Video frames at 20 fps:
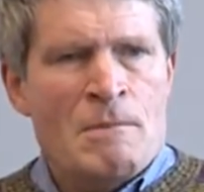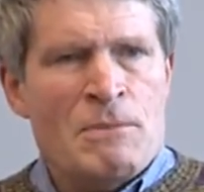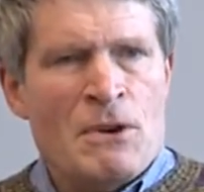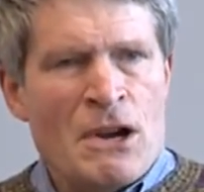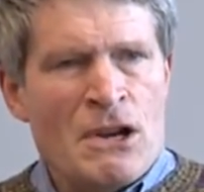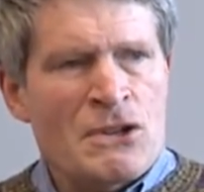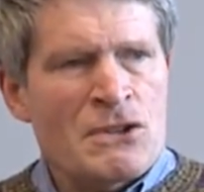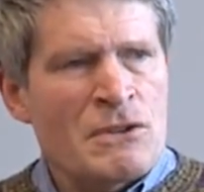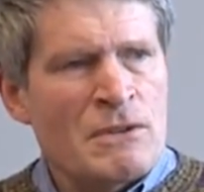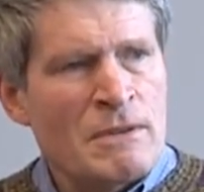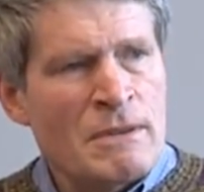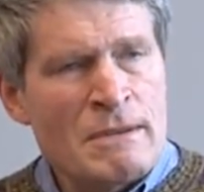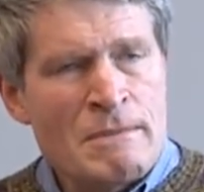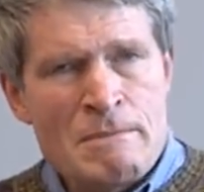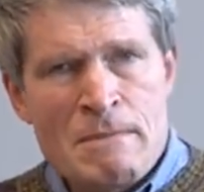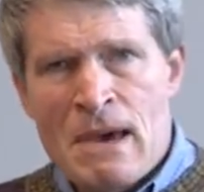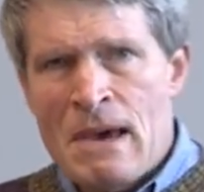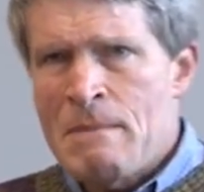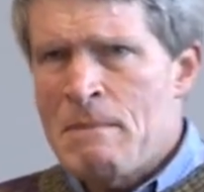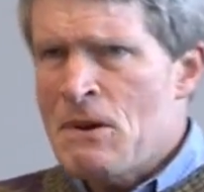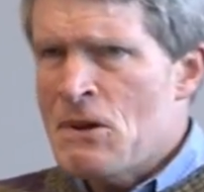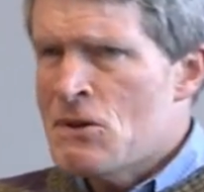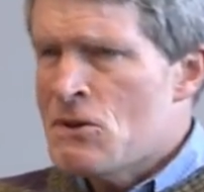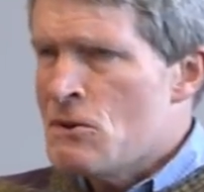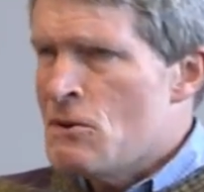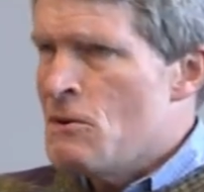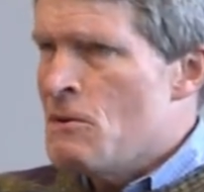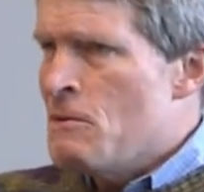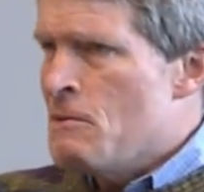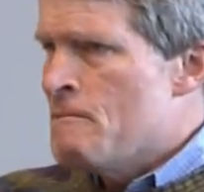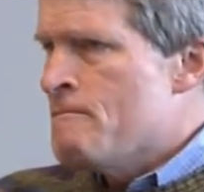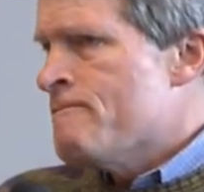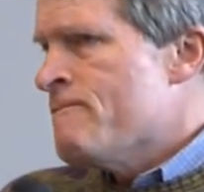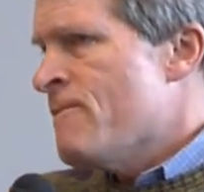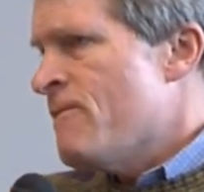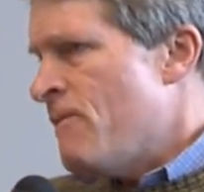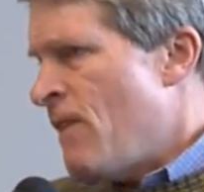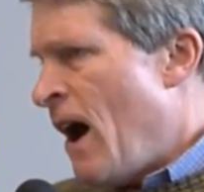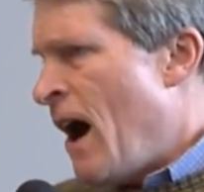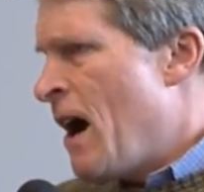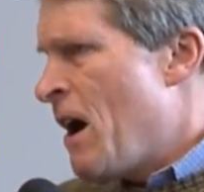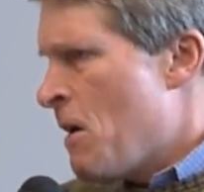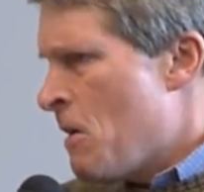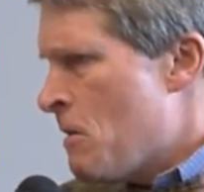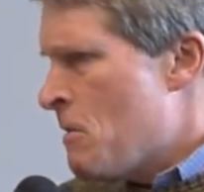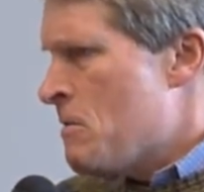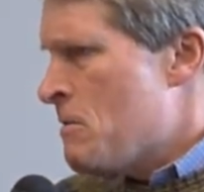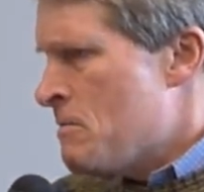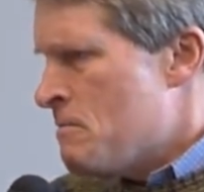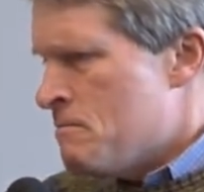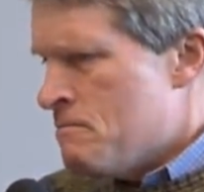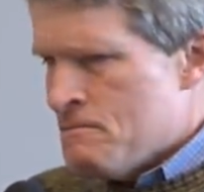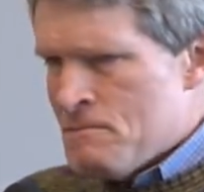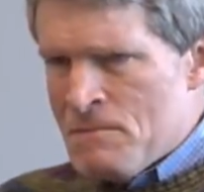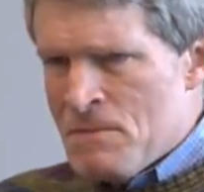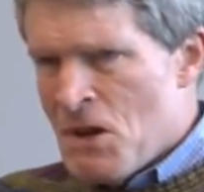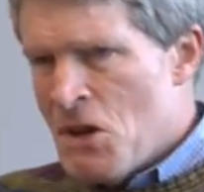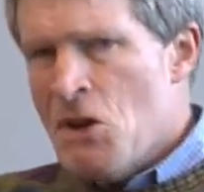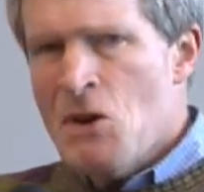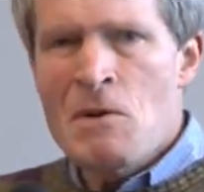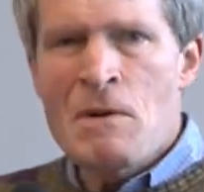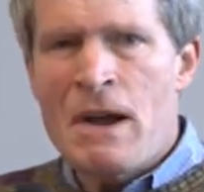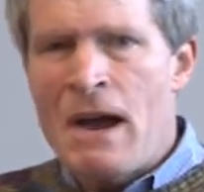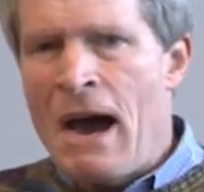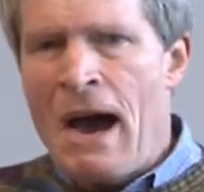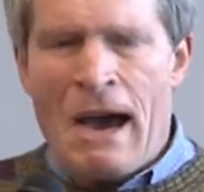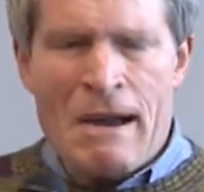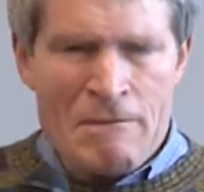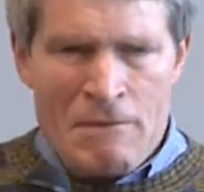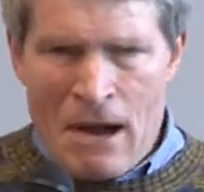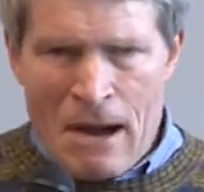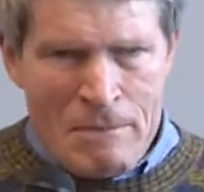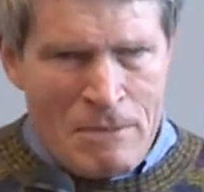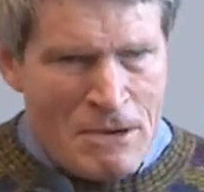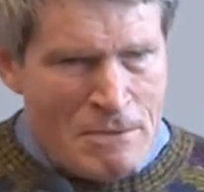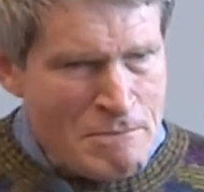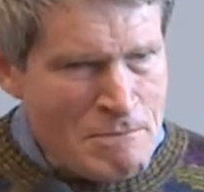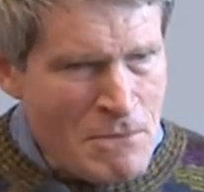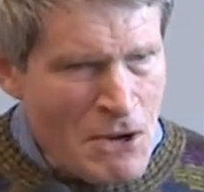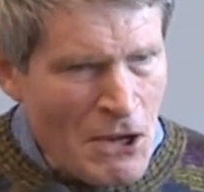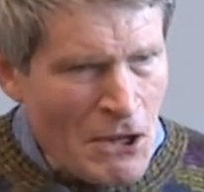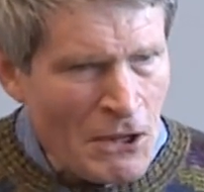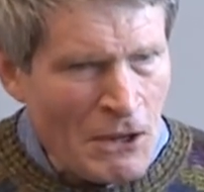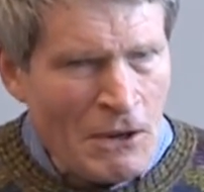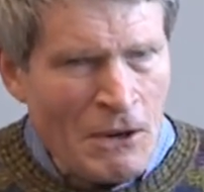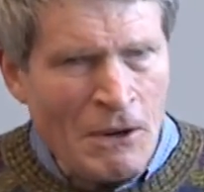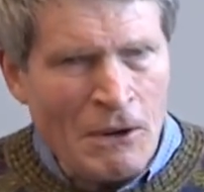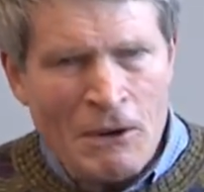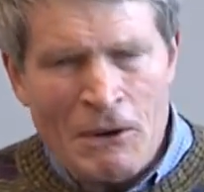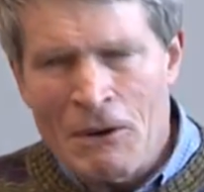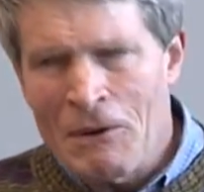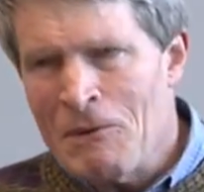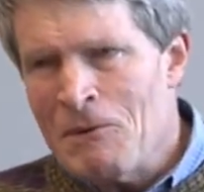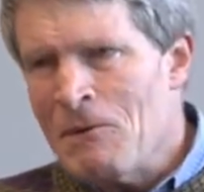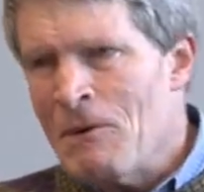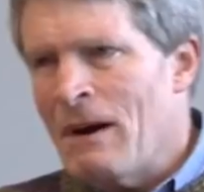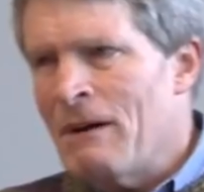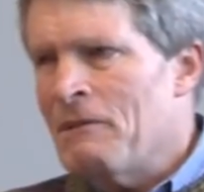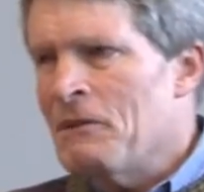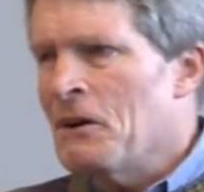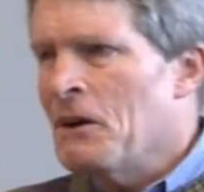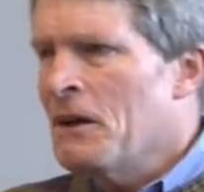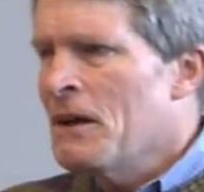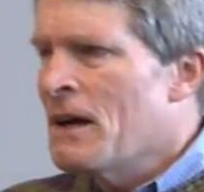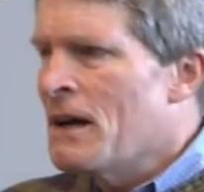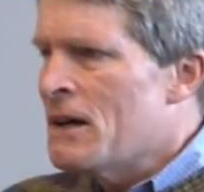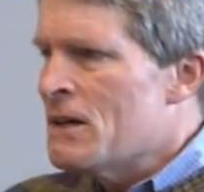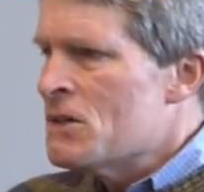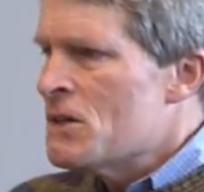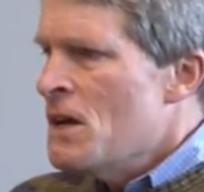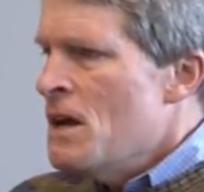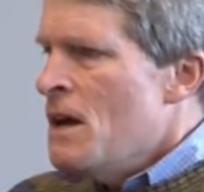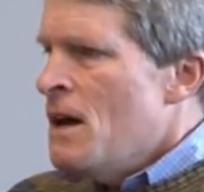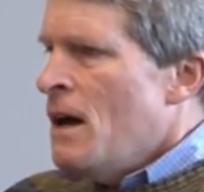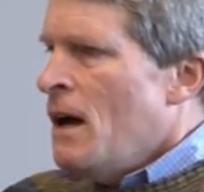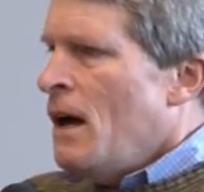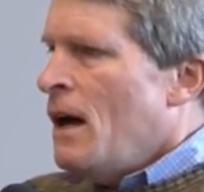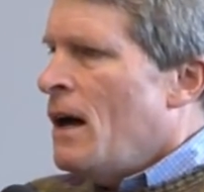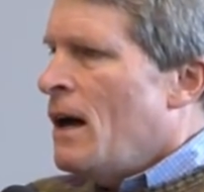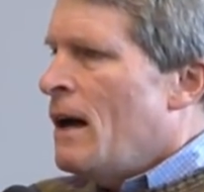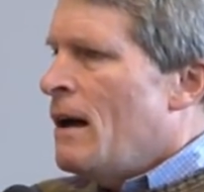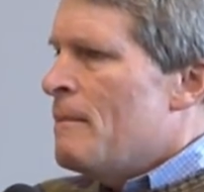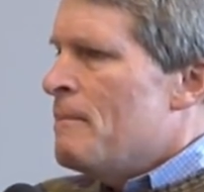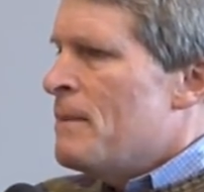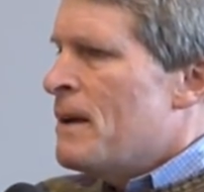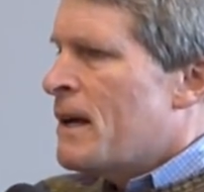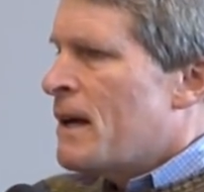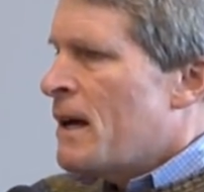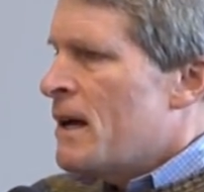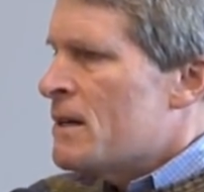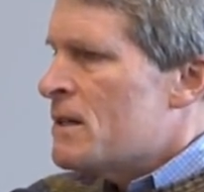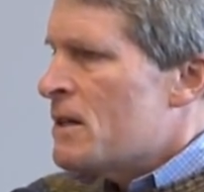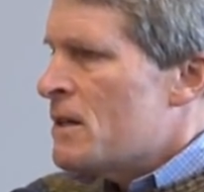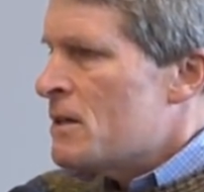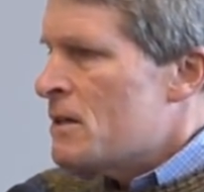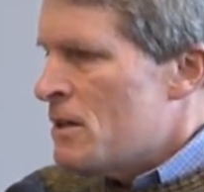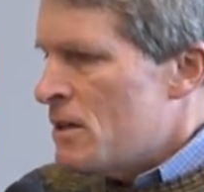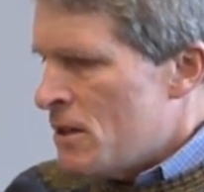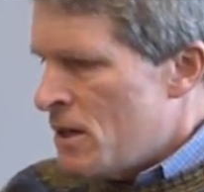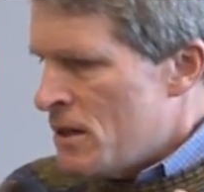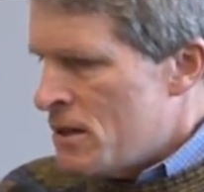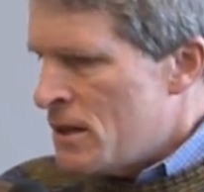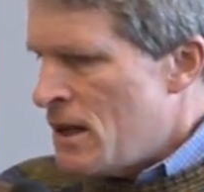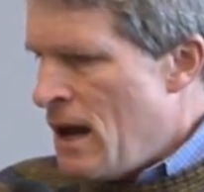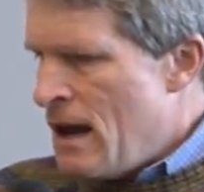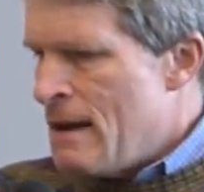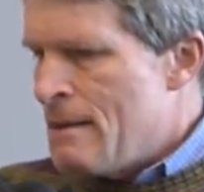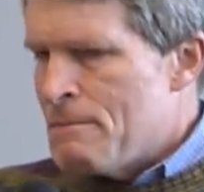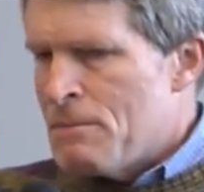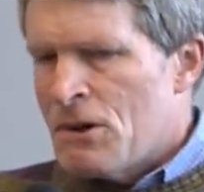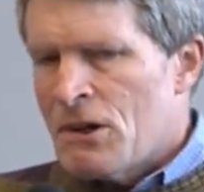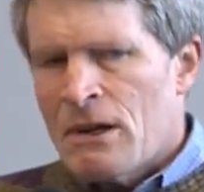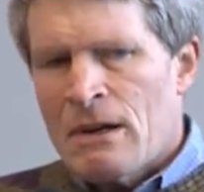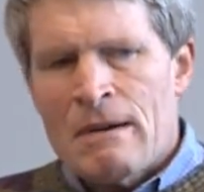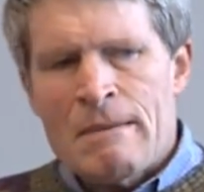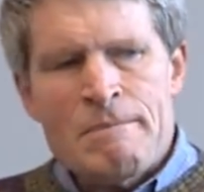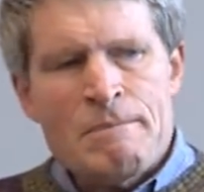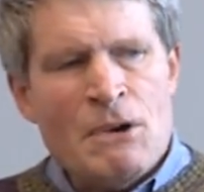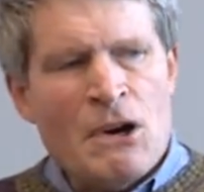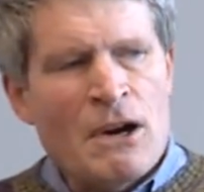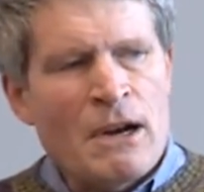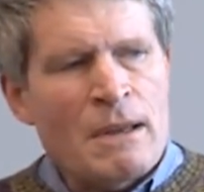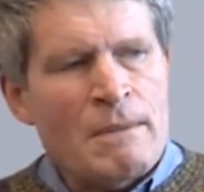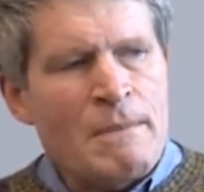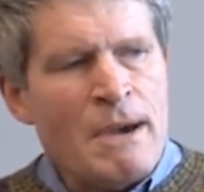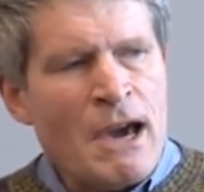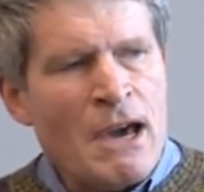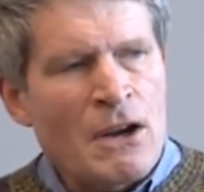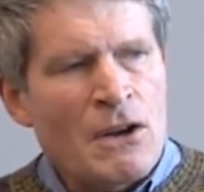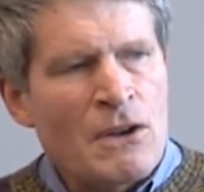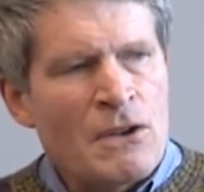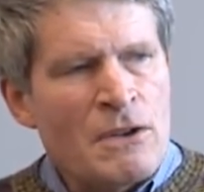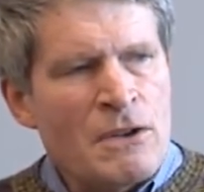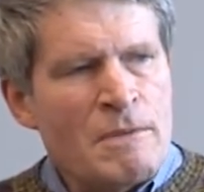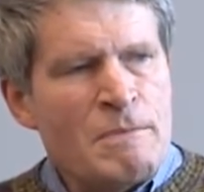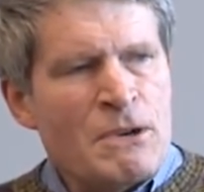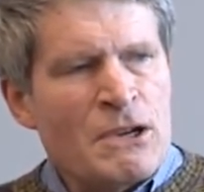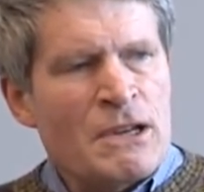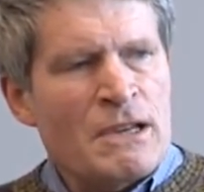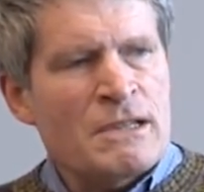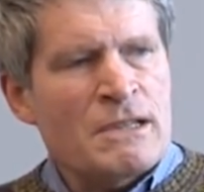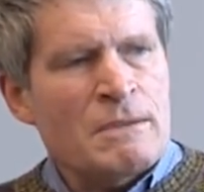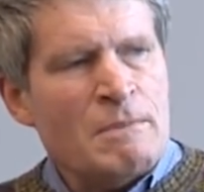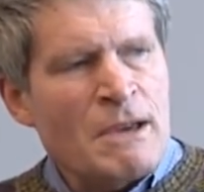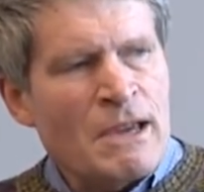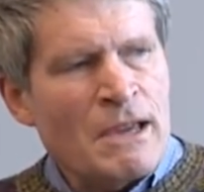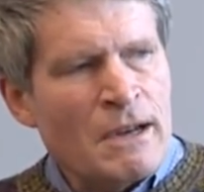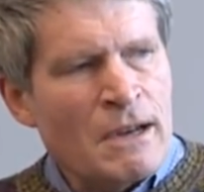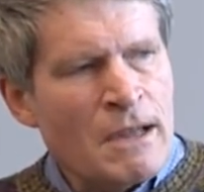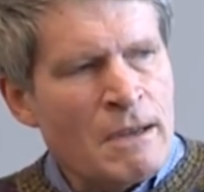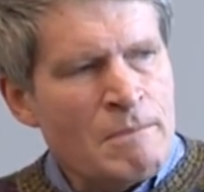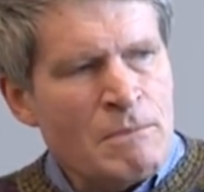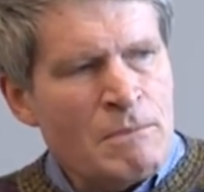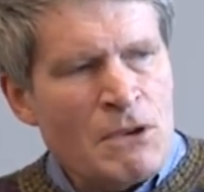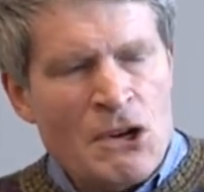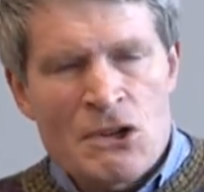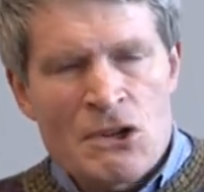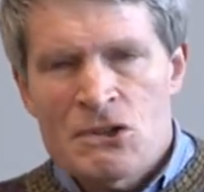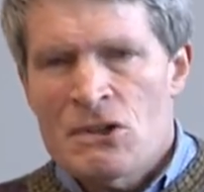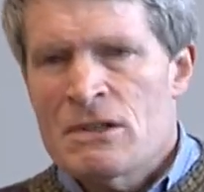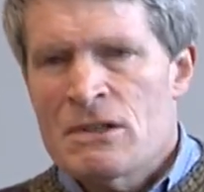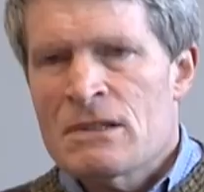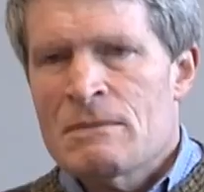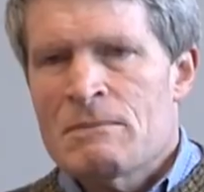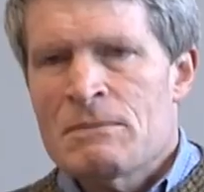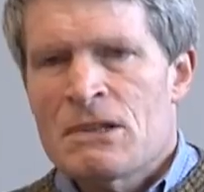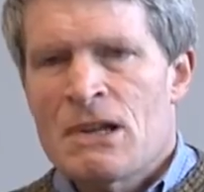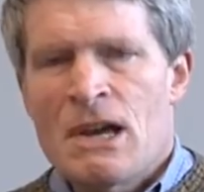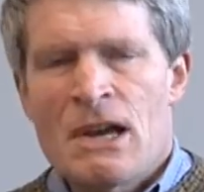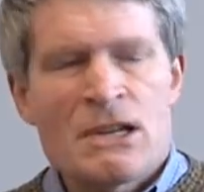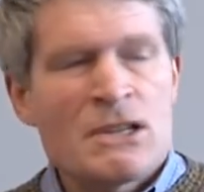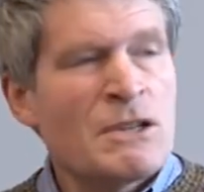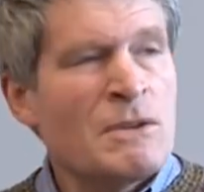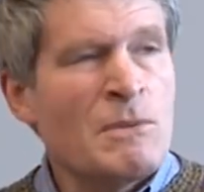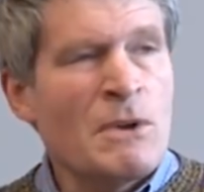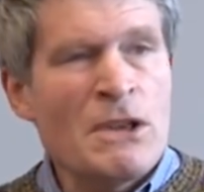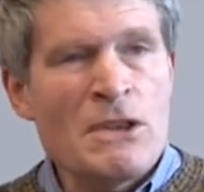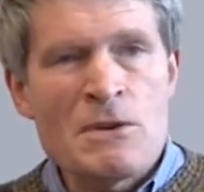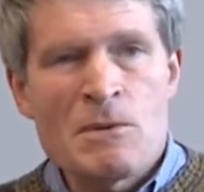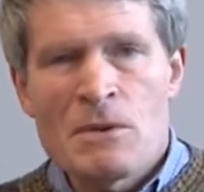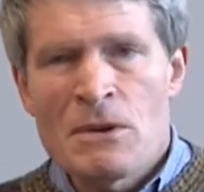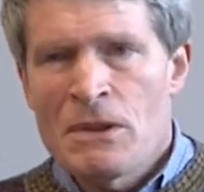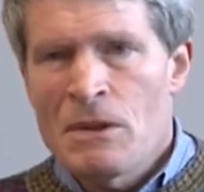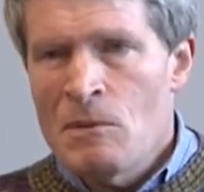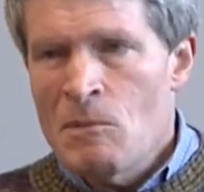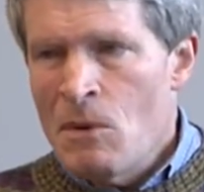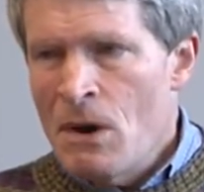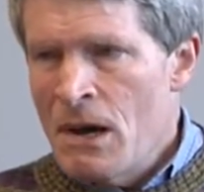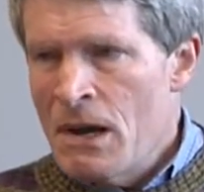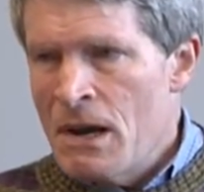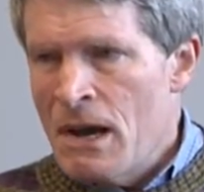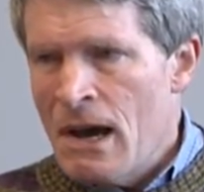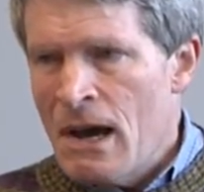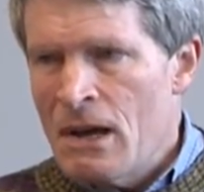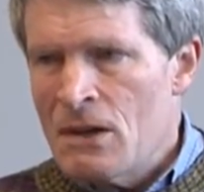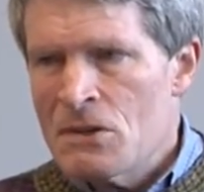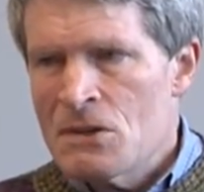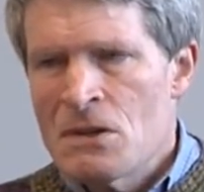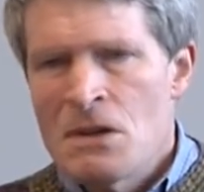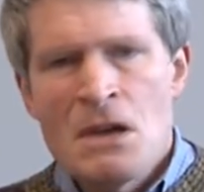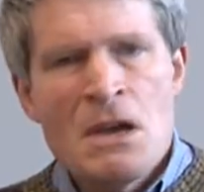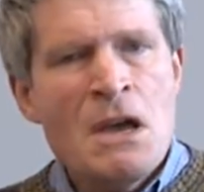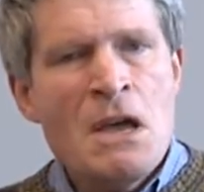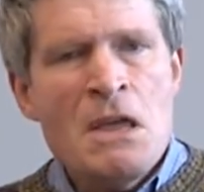pressuring them maybe to fire the new guy, Robert Mueller, or whoever it is, uh, because this is the same particular party matter you participated in personally and substantially when you were in the White House.